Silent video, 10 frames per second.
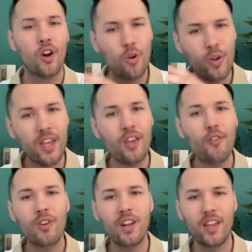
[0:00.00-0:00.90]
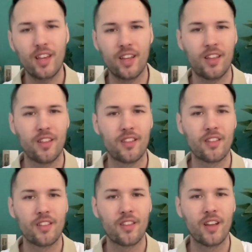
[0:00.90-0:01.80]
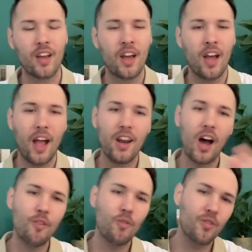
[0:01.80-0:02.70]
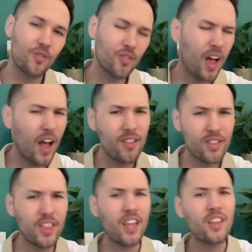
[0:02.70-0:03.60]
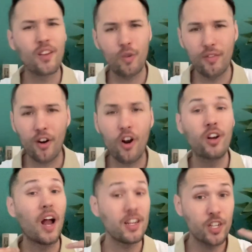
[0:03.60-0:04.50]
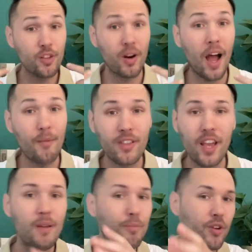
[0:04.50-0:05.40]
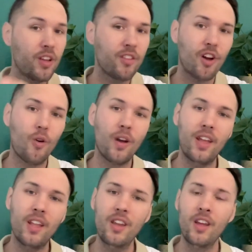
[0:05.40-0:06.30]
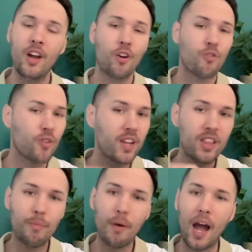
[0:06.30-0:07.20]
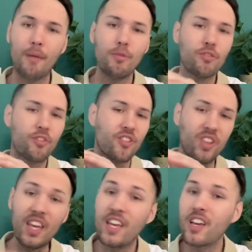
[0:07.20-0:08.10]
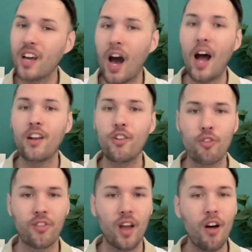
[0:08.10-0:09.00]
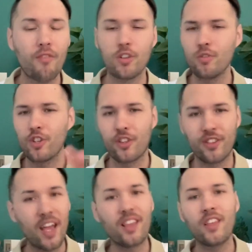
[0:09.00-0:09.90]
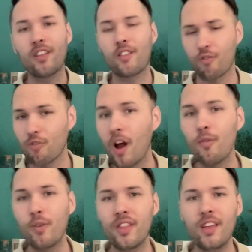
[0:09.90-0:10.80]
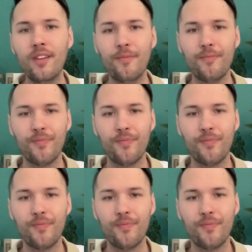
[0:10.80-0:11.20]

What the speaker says: who he really is, and not things that we've heard, not just what I'm saying. Please go in, read the Bible, seek God yourself. Don't just take this and run with it.